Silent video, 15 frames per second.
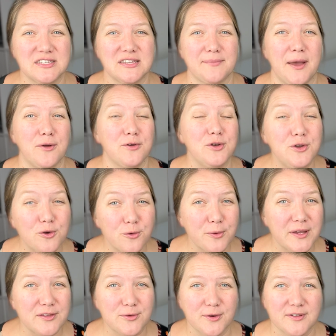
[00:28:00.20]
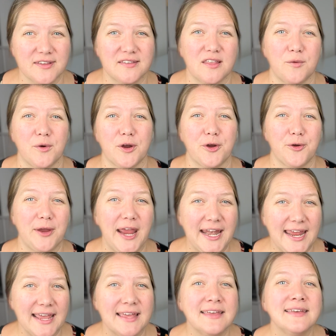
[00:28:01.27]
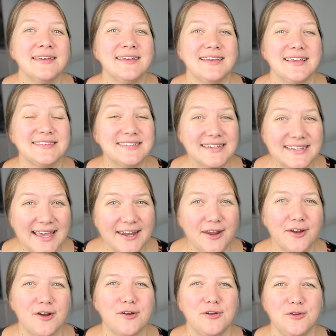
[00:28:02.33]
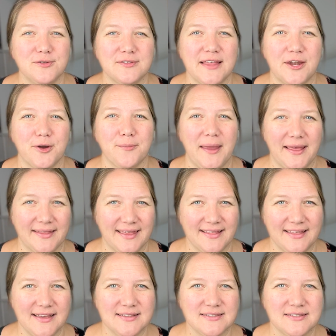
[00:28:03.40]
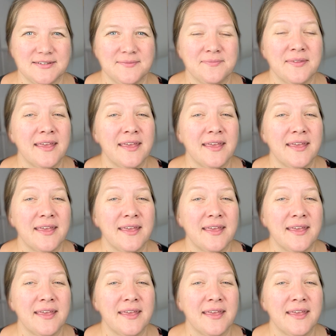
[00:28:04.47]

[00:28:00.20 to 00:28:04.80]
about new resources that we're creating is to get on our newsletter mailing list.